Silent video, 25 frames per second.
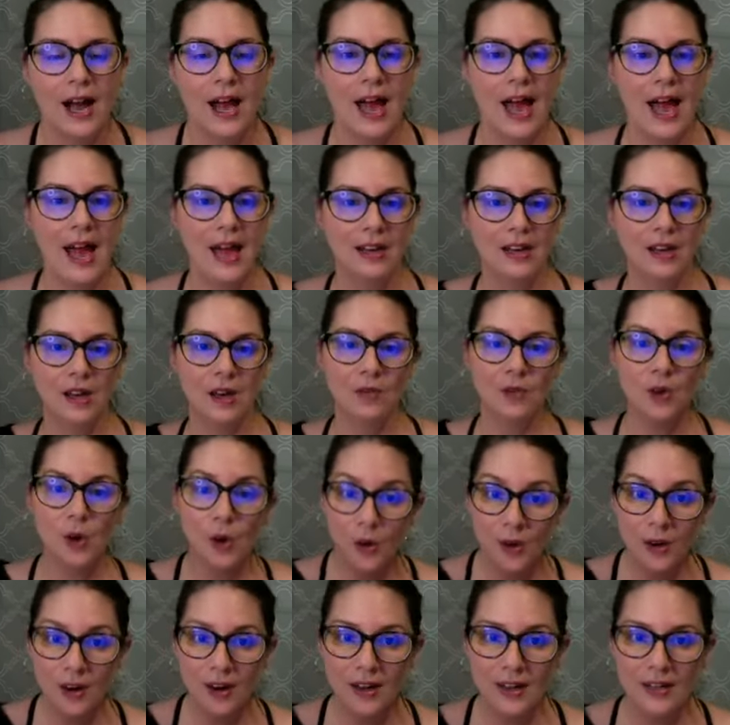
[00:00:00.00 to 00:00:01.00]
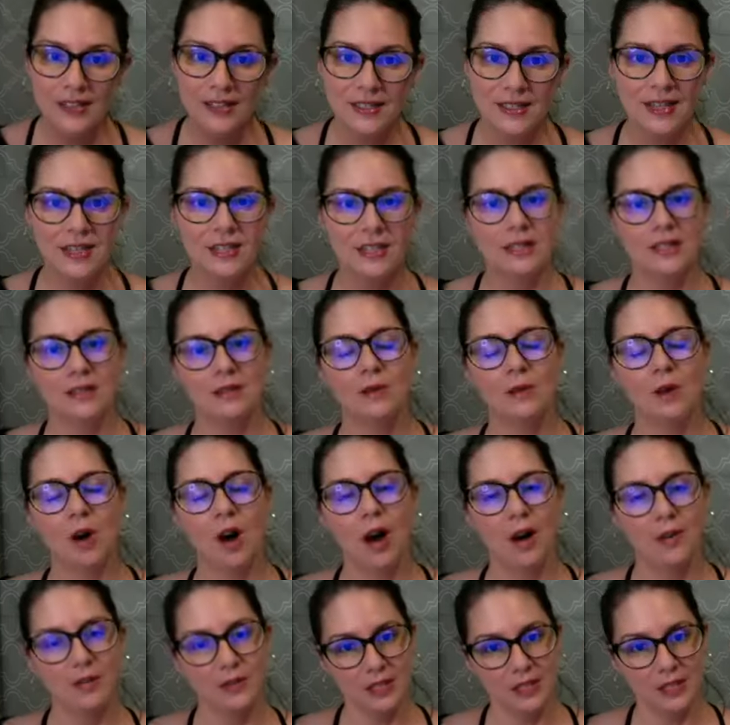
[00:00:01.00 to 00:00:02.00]
And of course, it's
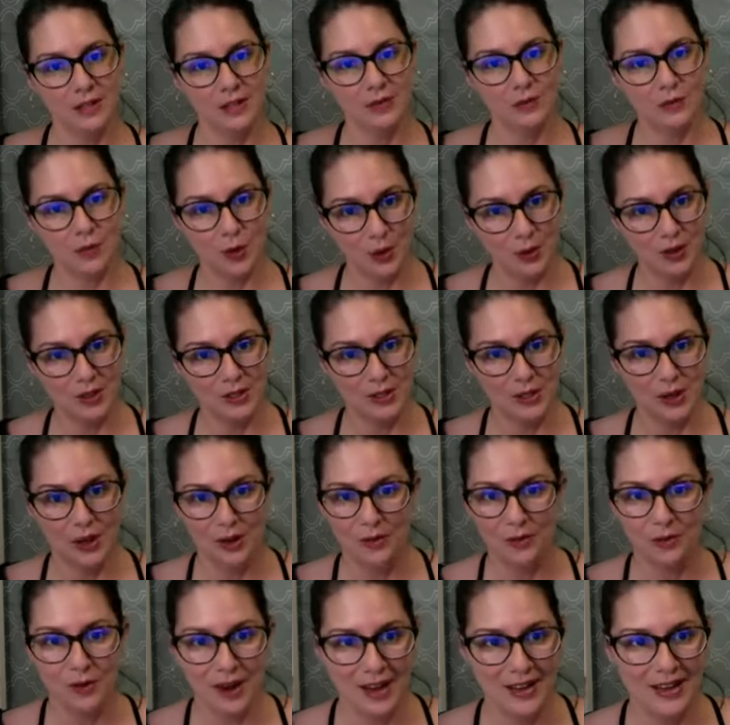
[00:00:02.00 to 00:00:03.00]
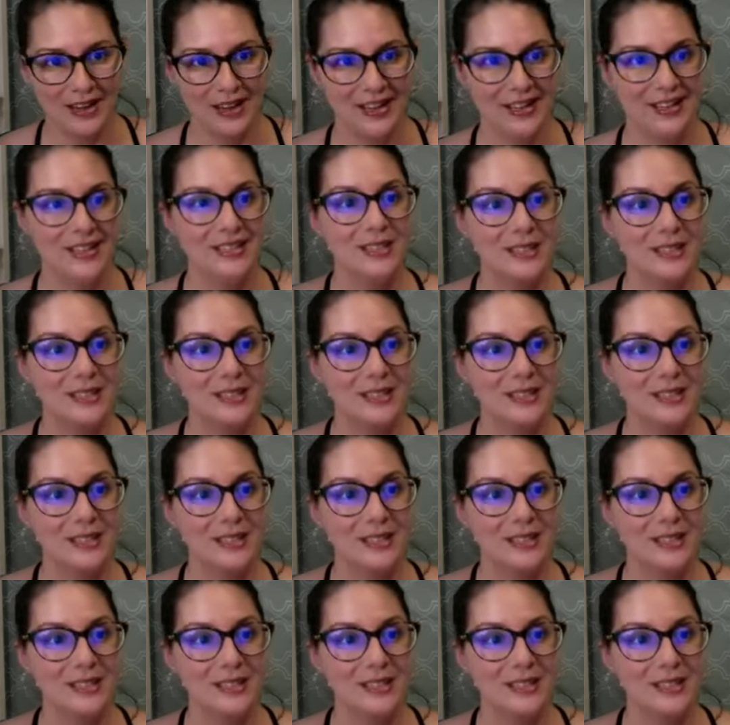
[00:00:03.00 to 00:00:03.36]
often focused on writing.